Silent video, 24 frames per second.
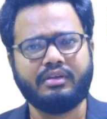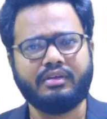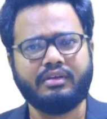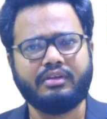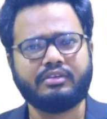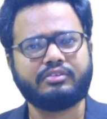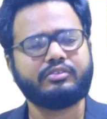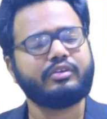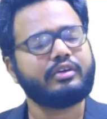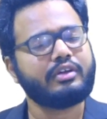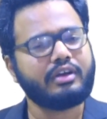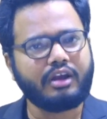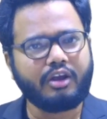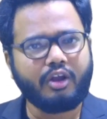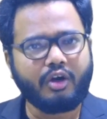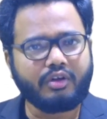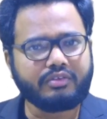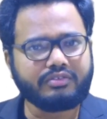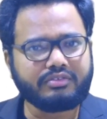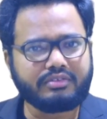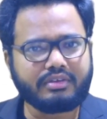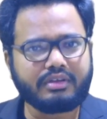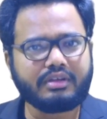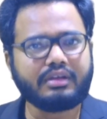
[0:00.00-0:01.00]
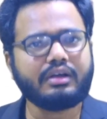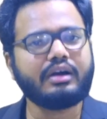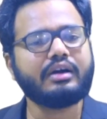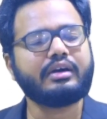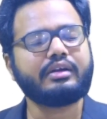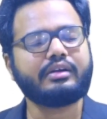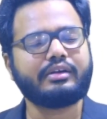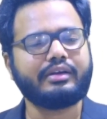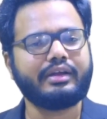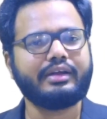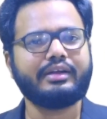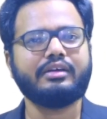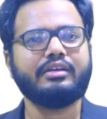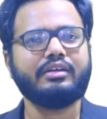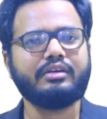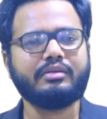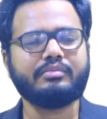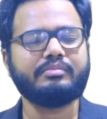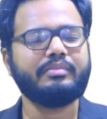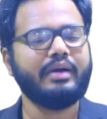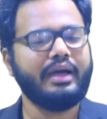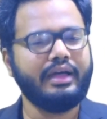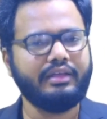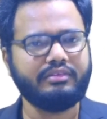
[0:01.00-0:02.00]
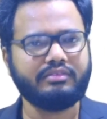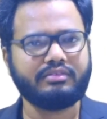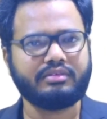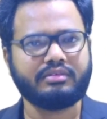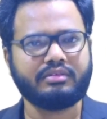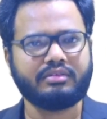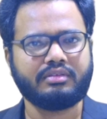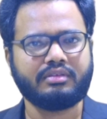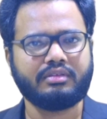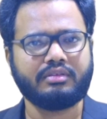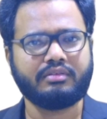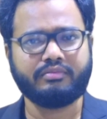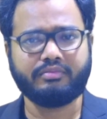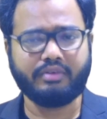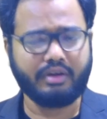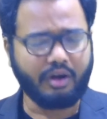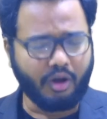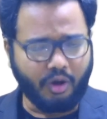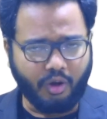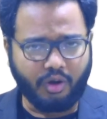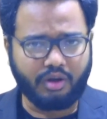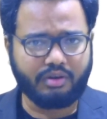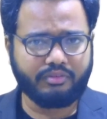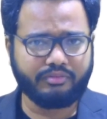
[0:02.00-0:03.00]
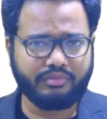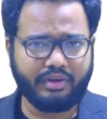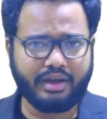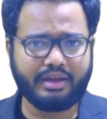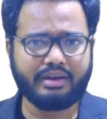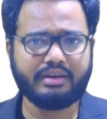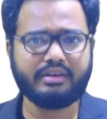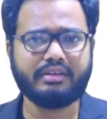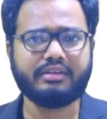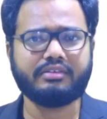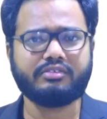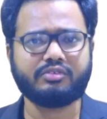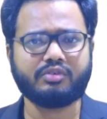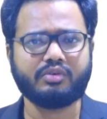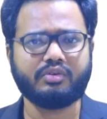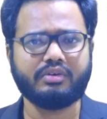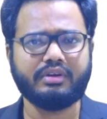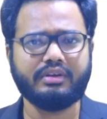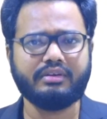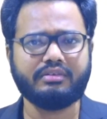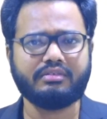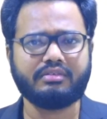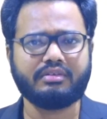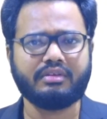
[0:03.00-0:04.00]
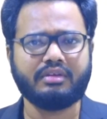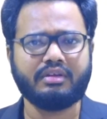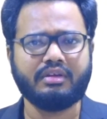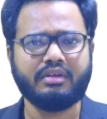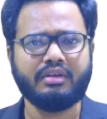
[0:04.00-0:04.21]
So we're launching a regular batch for all final year students.